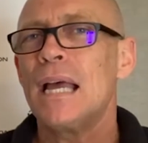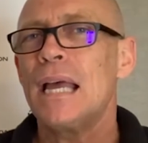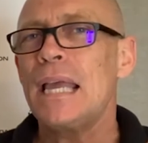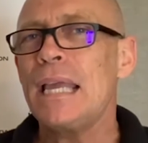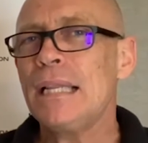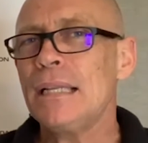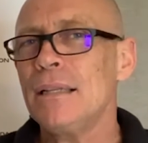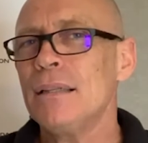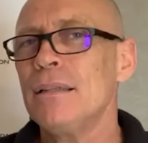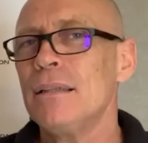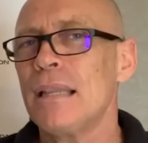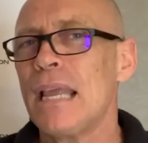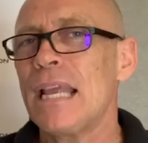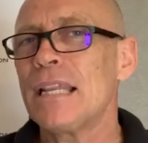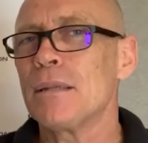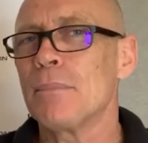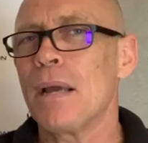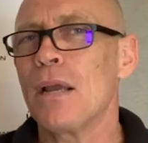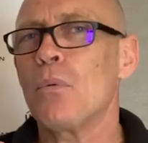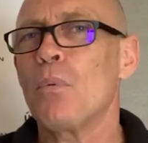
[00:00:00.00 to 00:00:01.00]
England
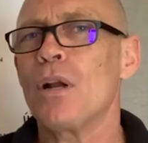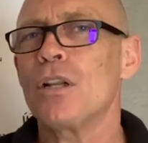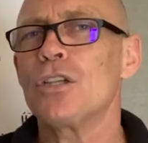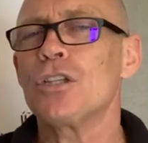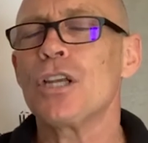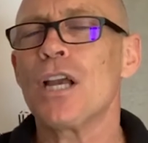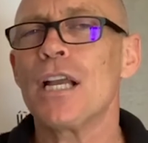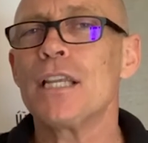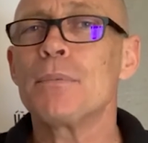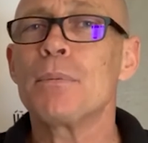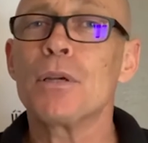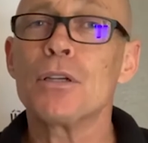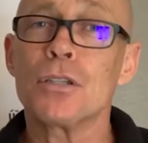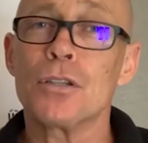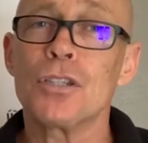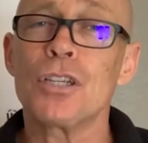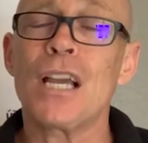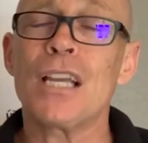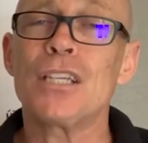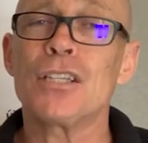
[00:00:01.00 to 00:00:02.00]
had to make one change because
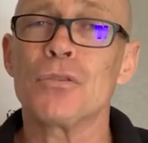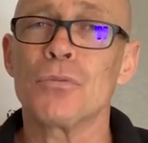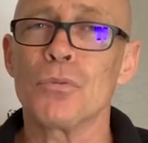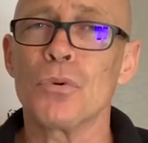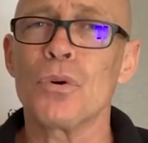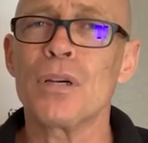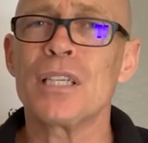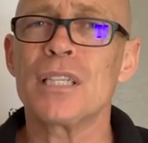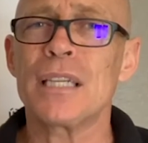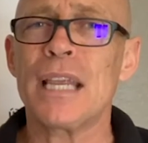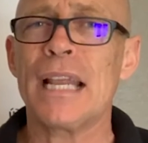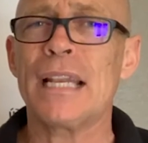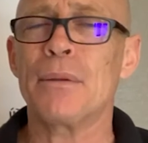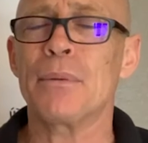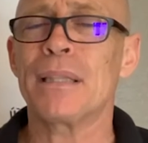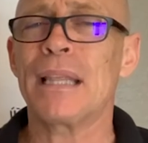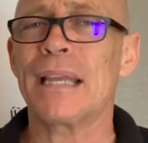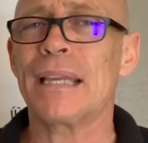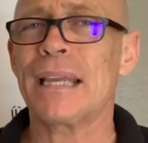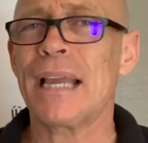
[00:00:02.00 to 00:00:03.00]
of Jason Roy, sadly,
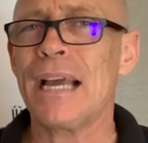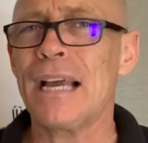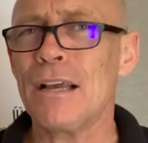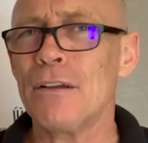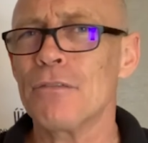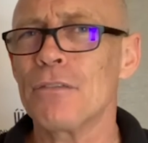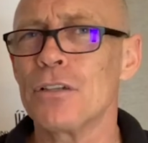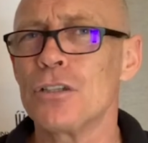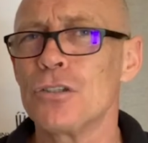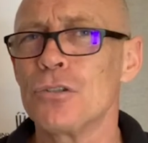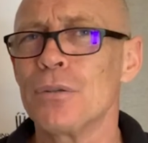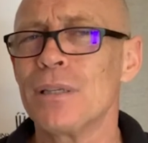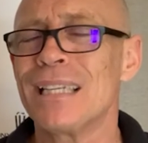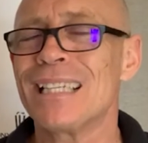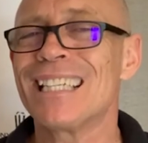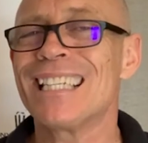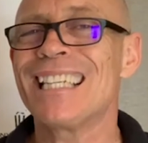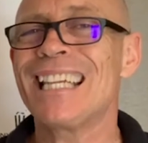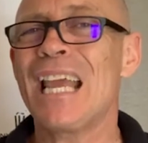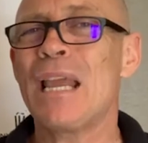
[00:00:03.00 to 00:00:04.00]
with that calf injury,
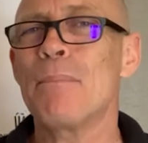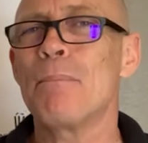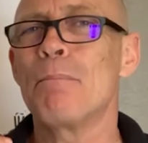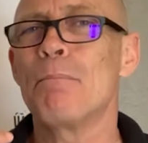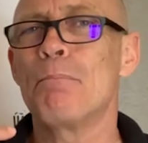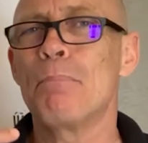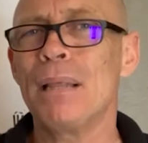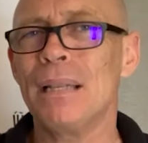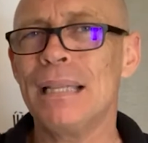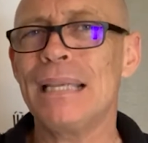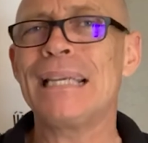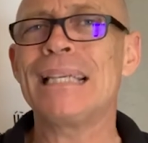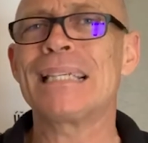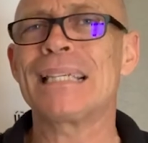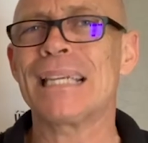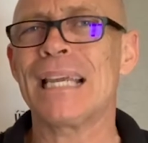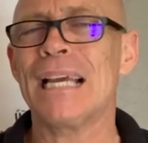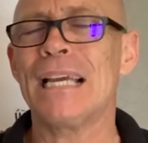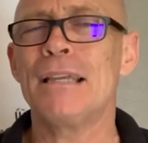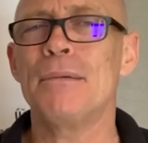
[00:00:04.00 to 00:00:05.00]
and Sam Billings
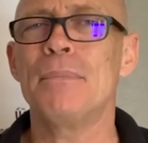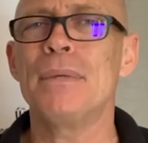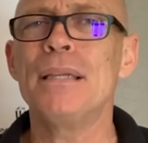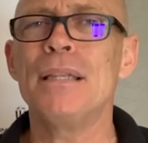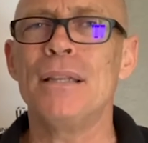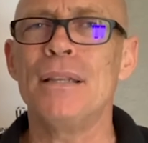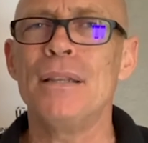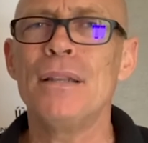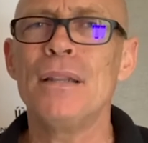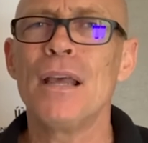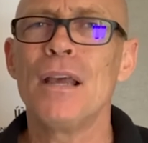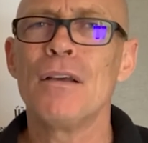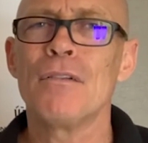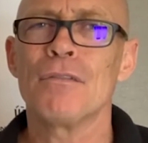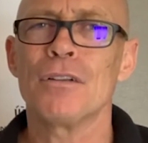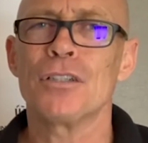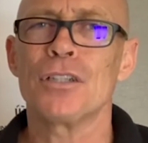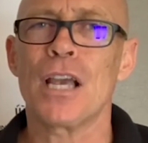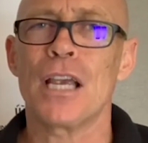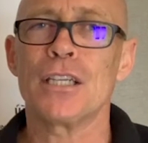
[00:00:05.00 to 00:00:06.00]
came in
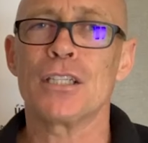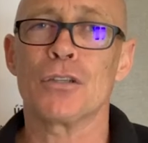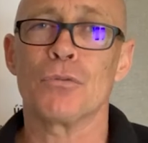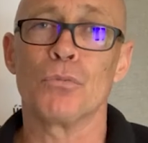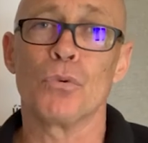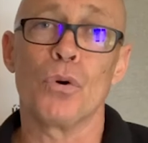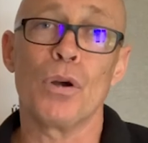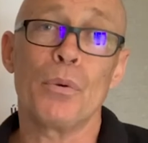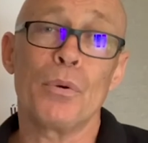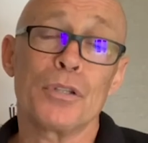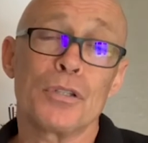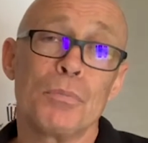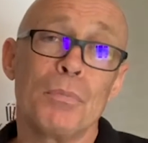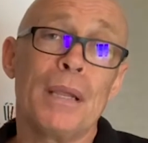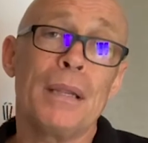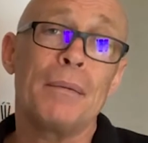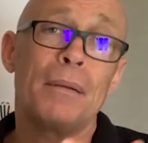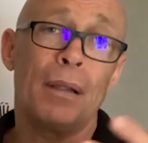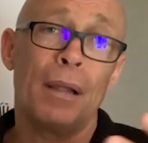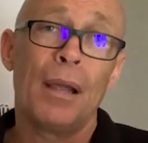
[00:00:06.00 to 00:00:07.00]
for Jason Roy, which
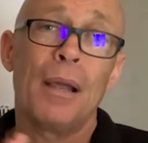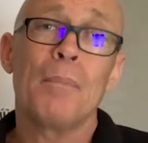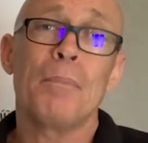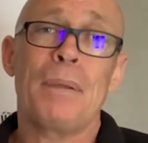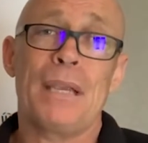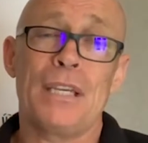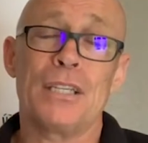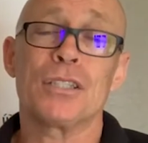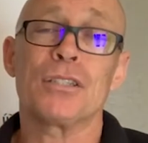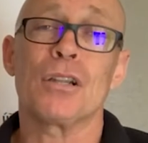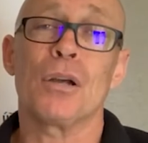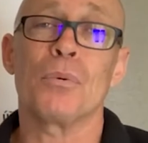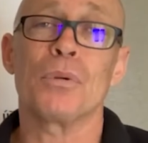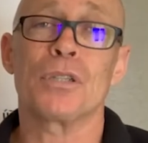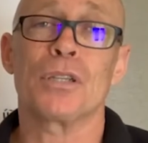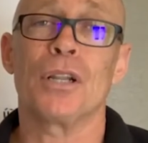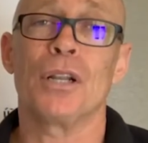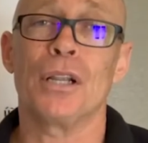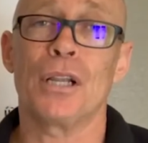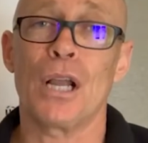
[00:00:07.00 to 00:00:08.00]
meant Bairstow
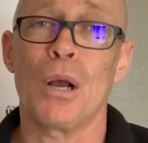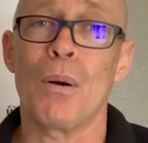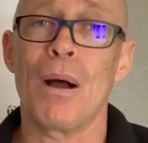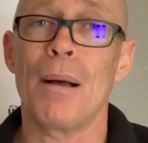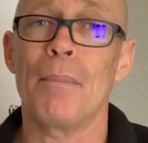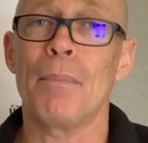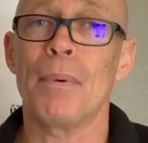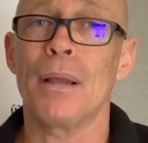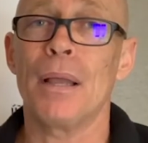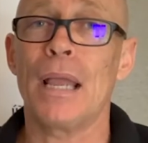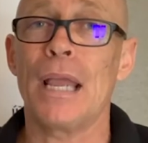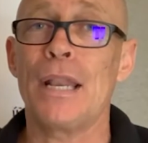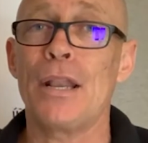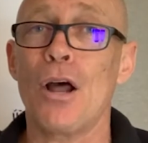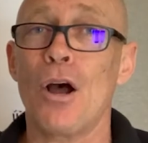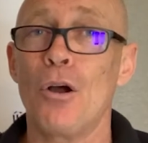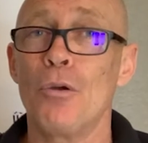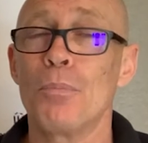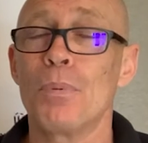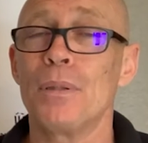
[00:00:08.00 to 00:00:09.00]
was going to go up and
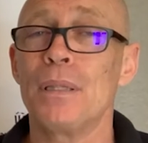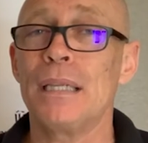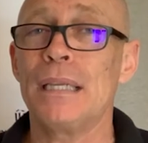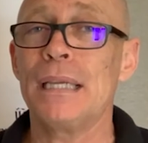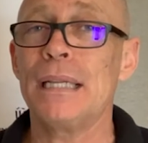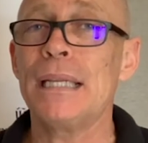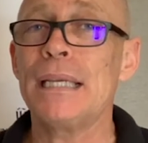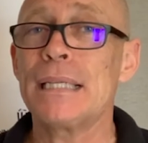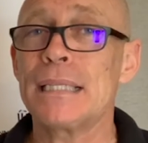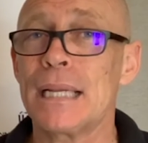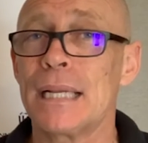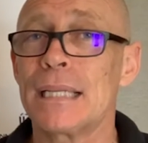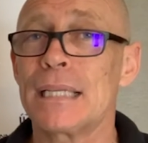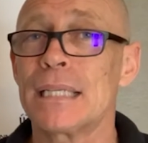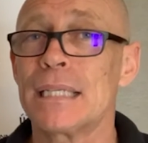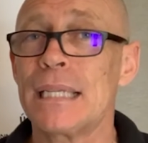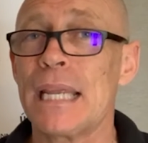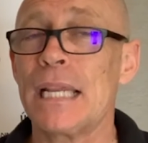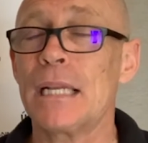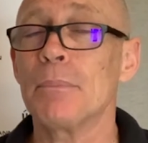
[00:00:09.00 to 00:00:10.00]
open the innings,
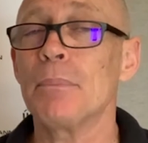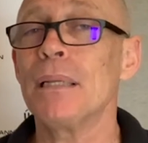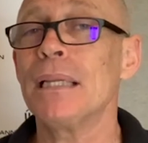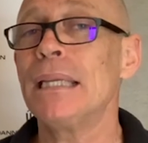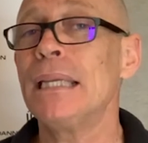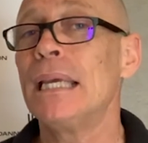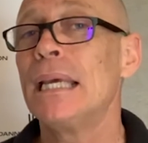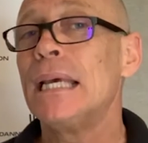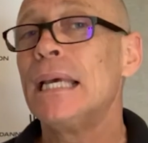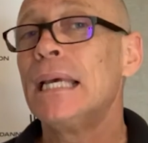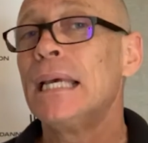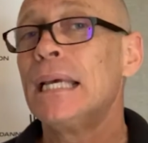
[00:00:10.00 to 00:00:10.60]
understandably.